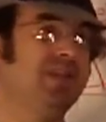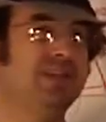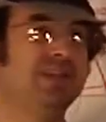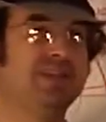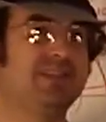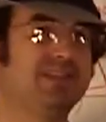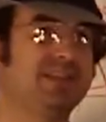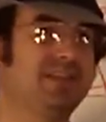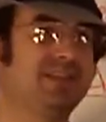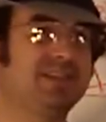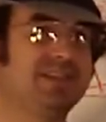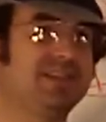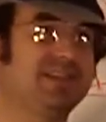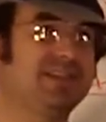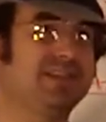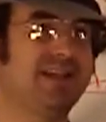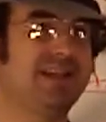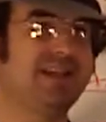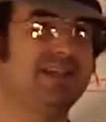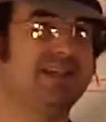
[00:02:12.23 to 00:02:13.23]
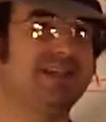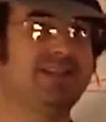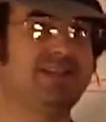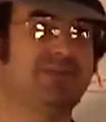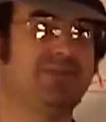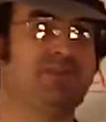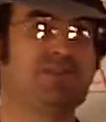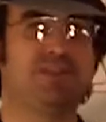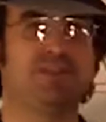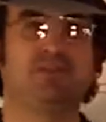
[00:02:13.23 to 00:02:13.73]
as a
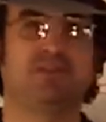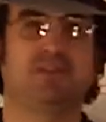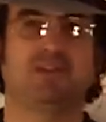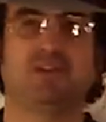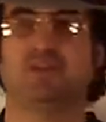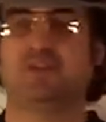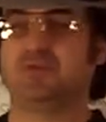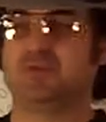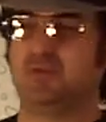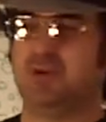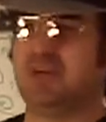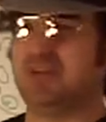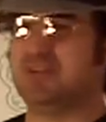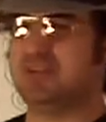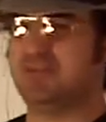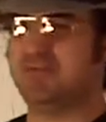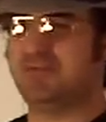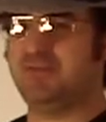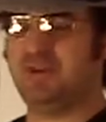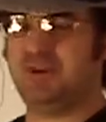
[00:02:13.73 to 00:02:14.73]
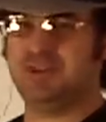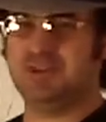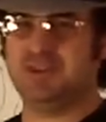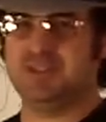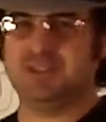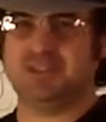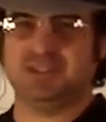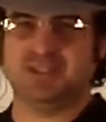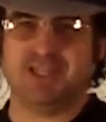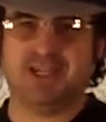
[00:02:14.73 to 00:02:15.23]
scientific race have found
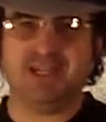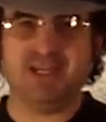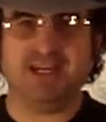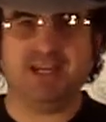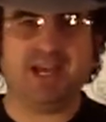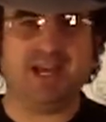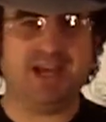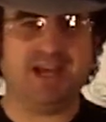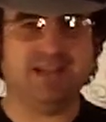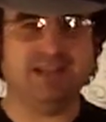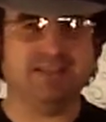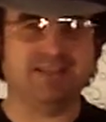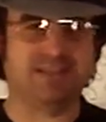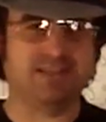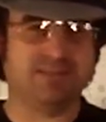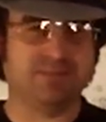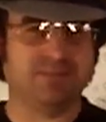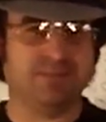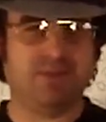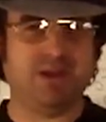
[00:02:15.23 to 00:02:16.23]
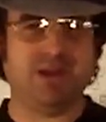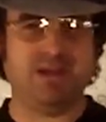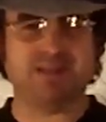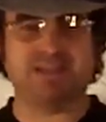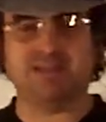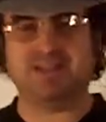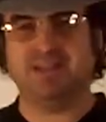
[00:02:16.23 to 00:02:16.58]
that light has some mass.